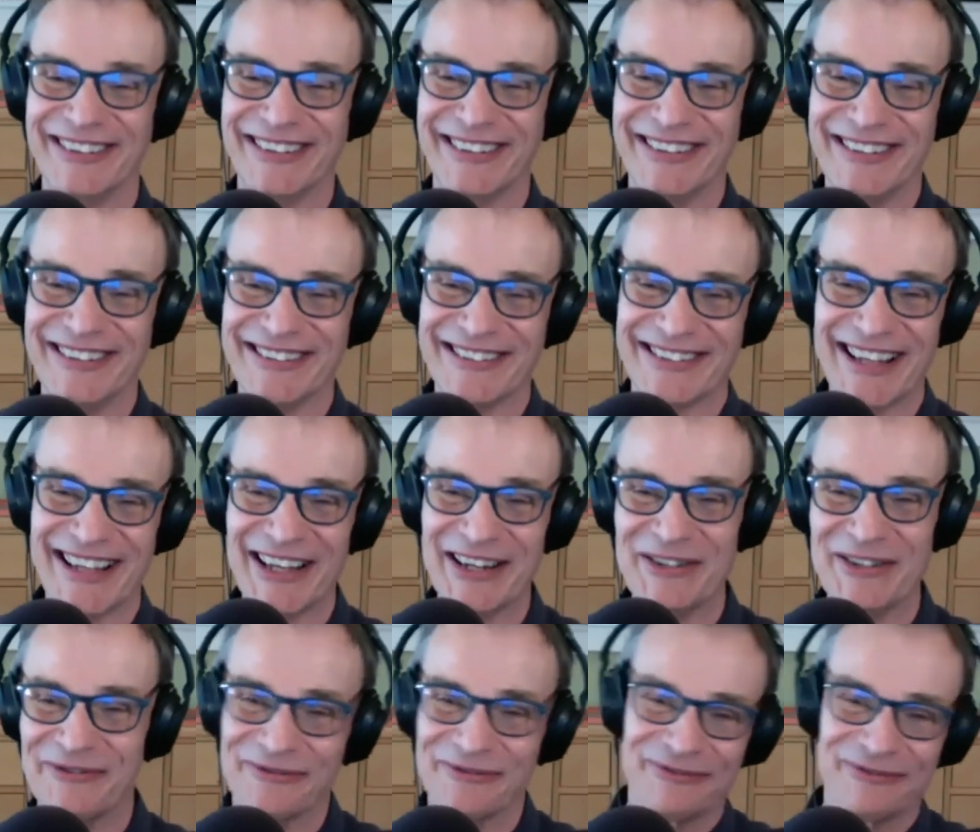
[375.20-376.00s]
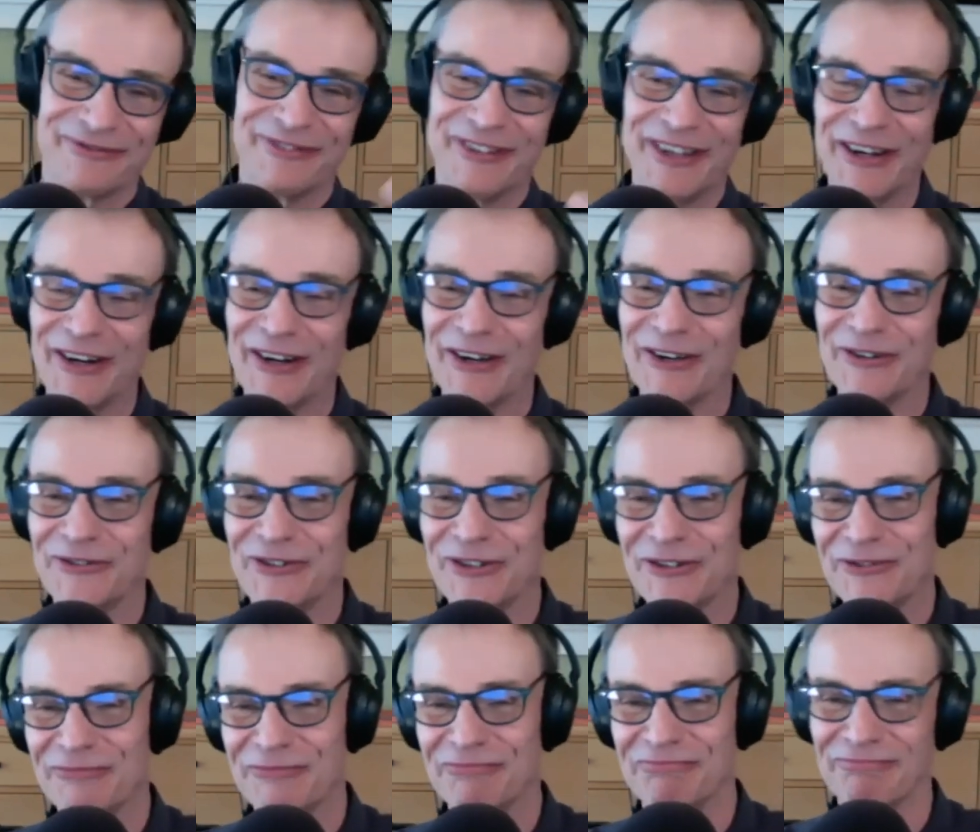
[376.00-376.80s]
instead of, you know,
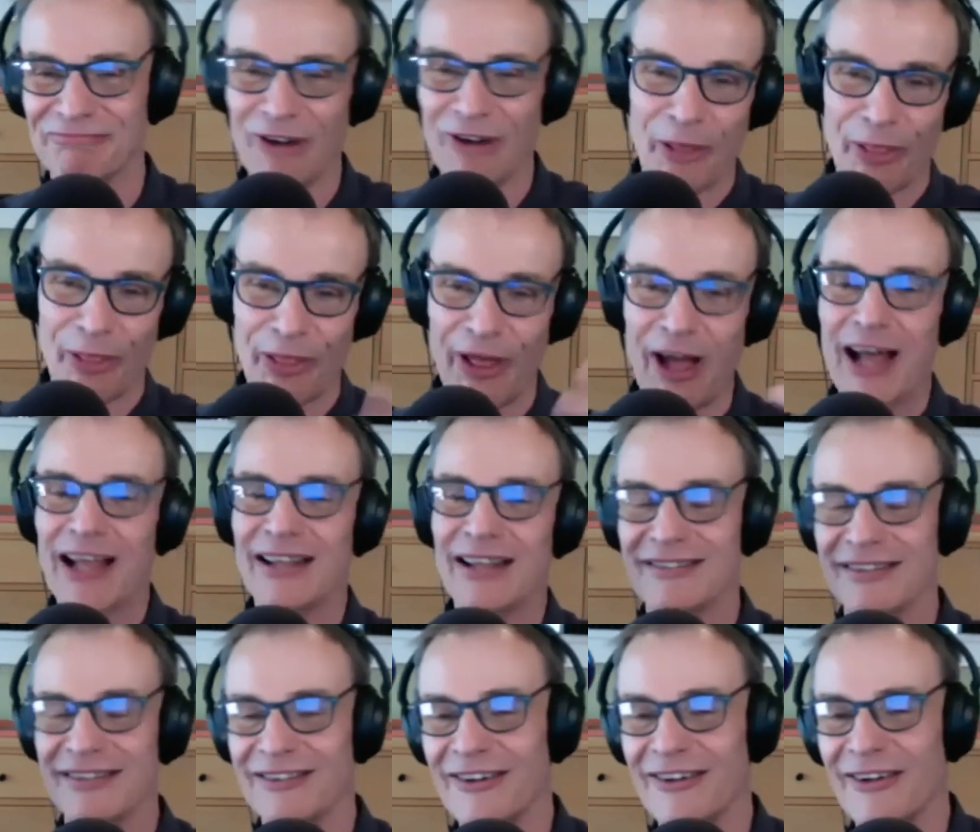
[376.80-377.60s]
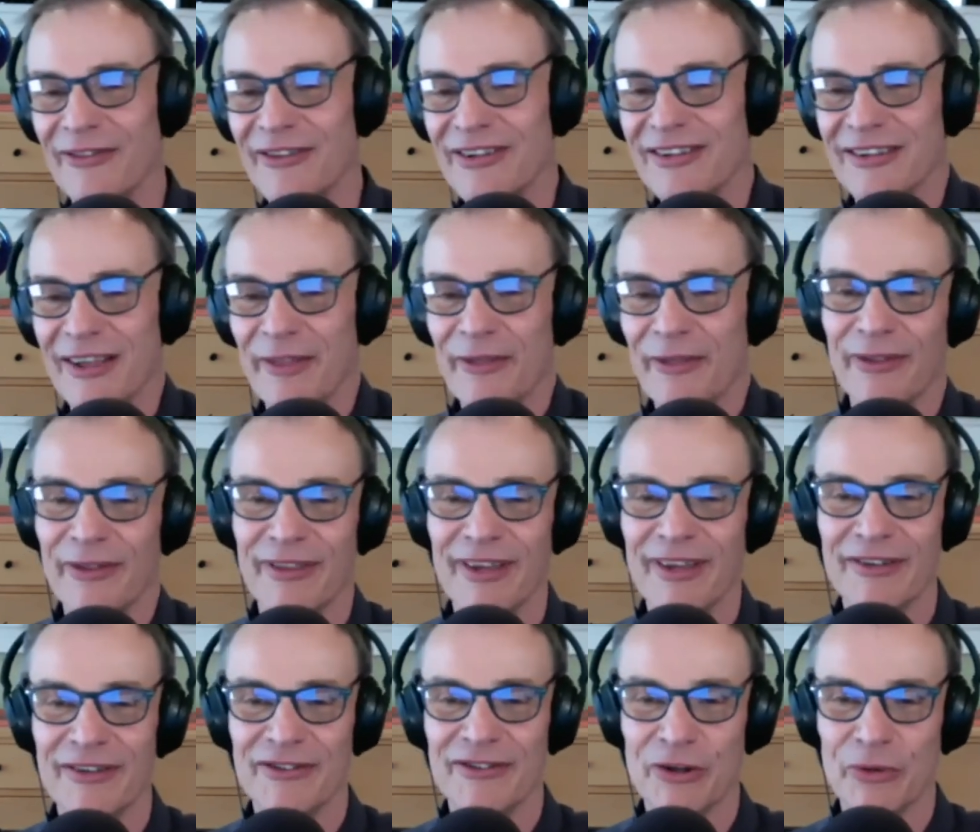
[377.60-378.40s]
just our thoughts and all these other
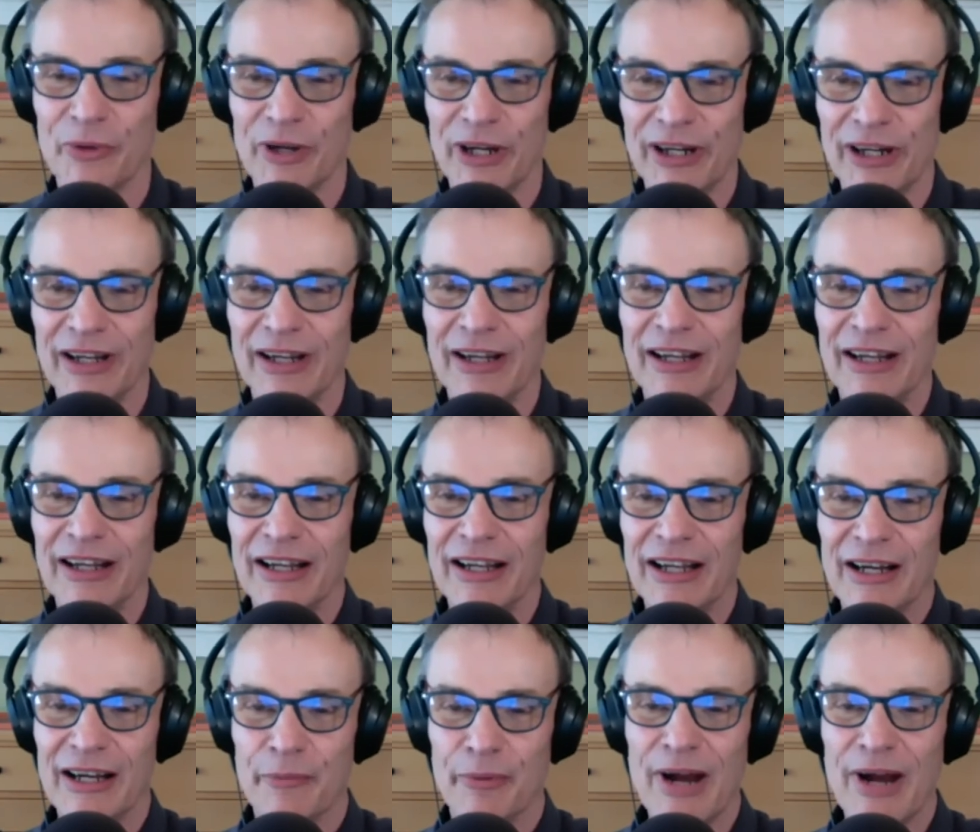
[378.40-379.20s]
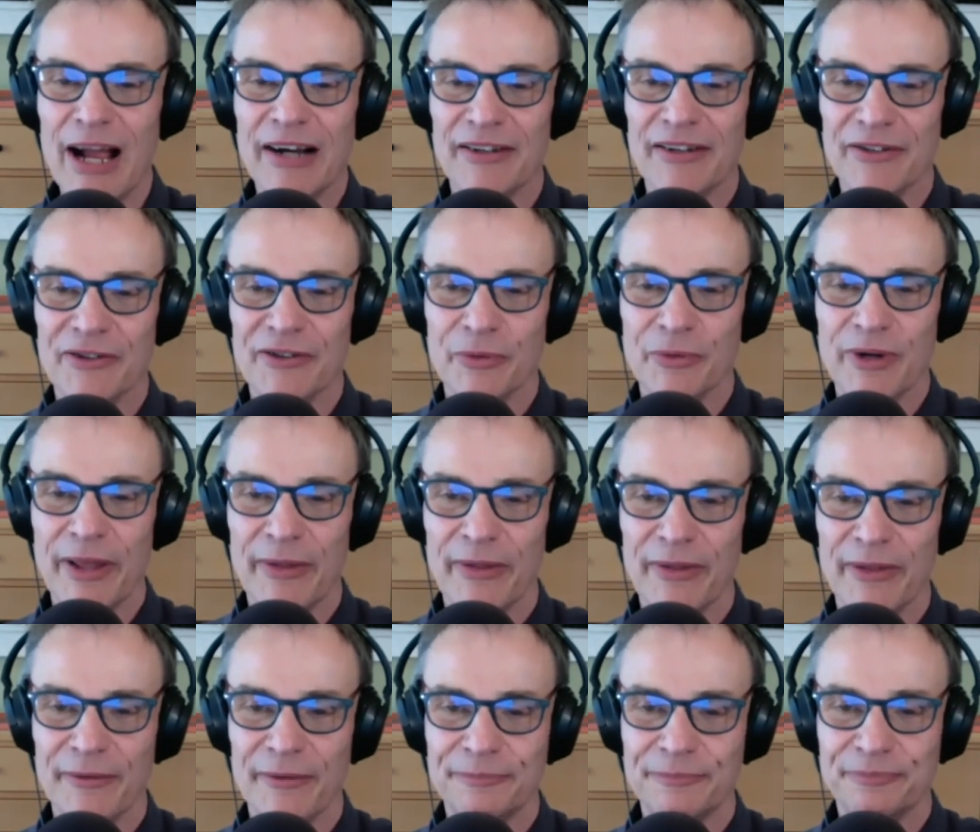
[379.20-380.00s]
things that we practice
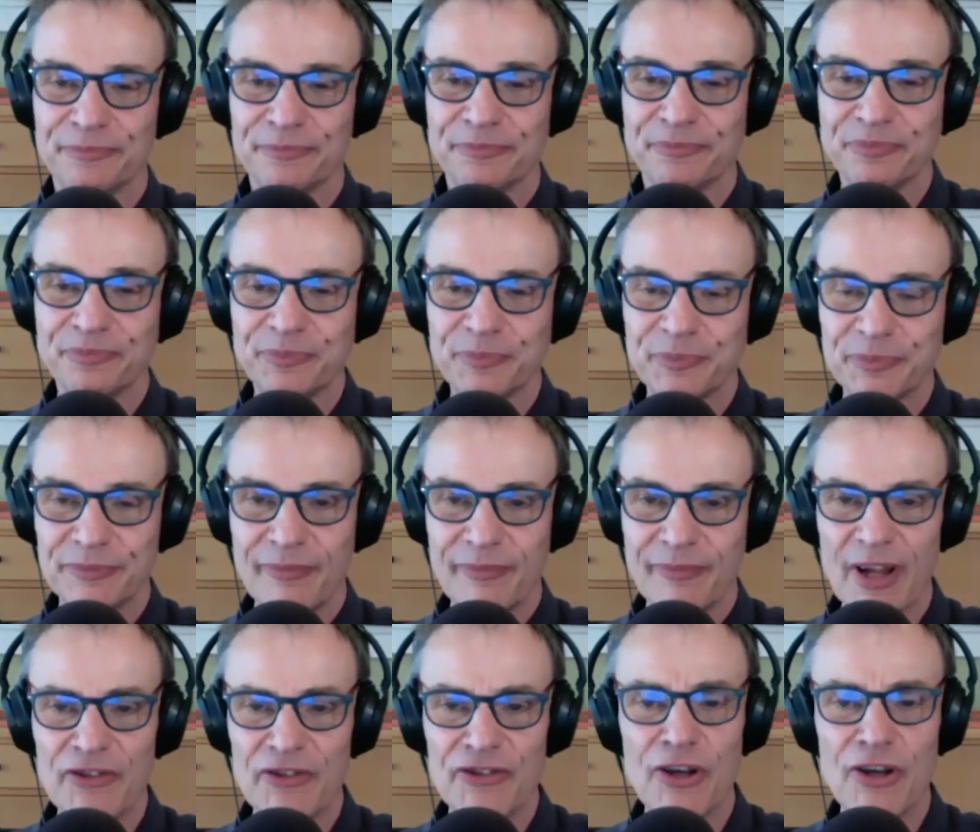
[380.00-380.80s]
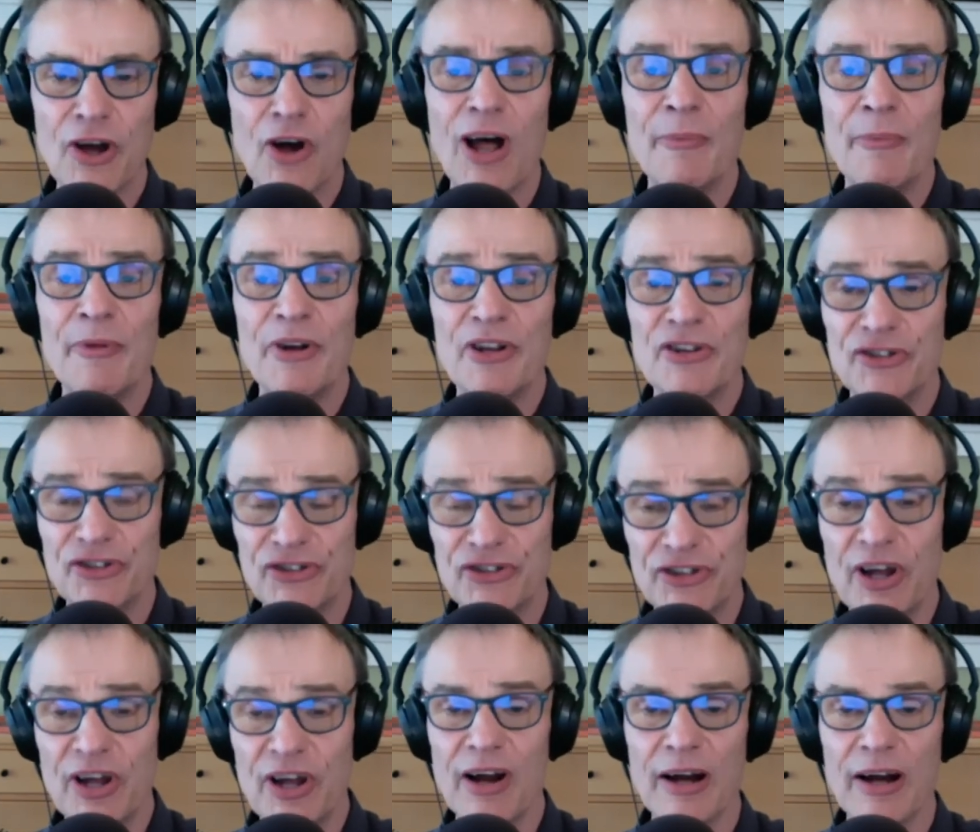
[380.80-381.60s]
with. So I'm going to
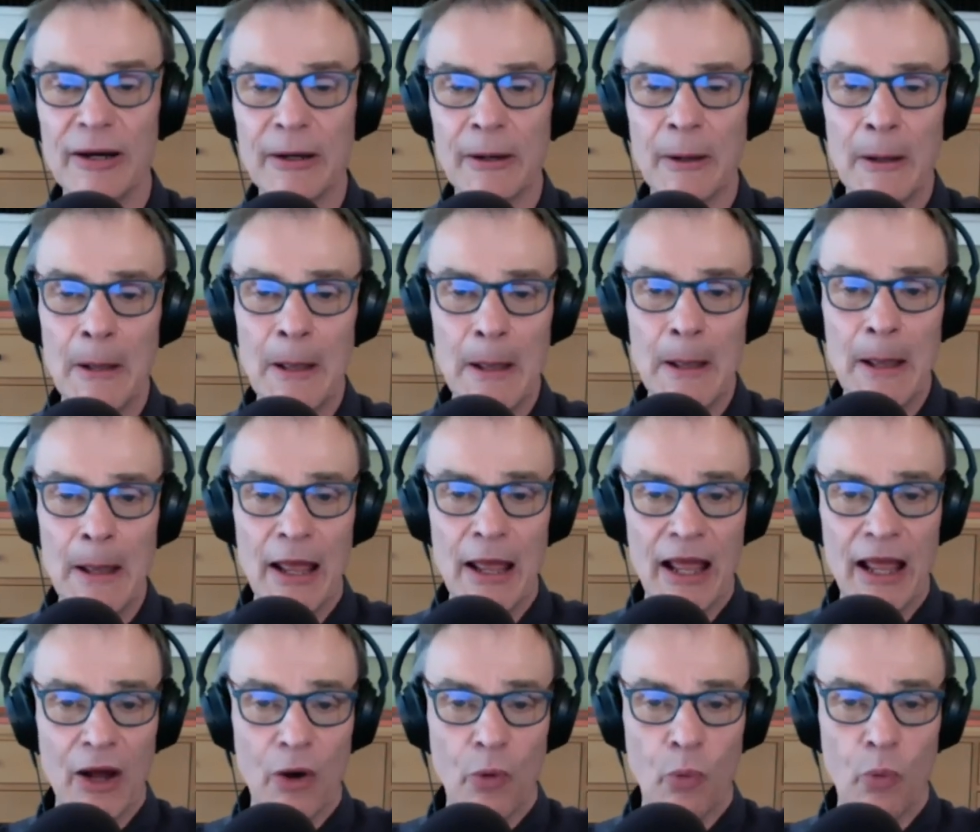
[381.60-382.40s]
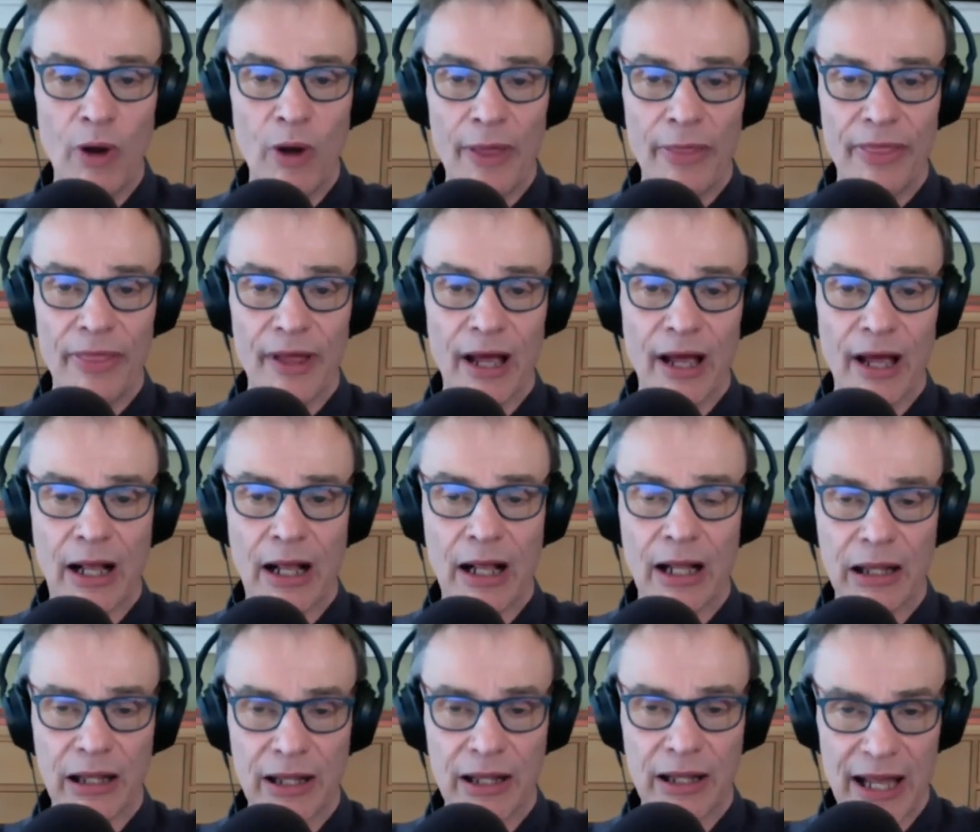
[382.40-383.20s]
start with a
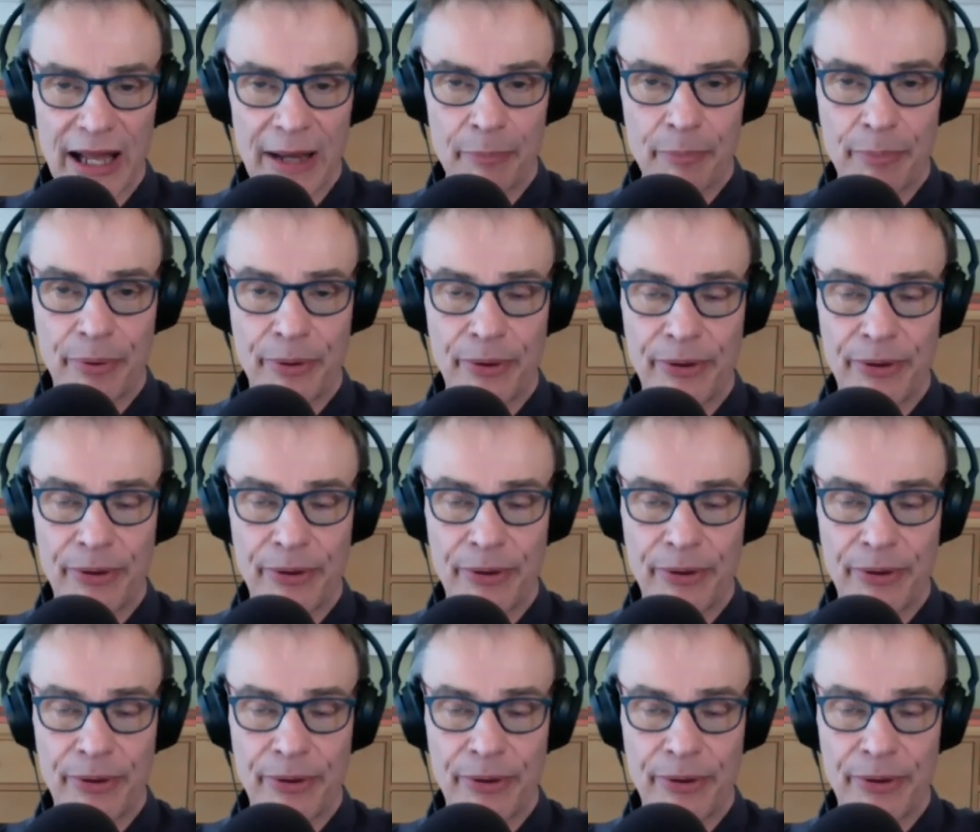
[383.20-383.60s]
clip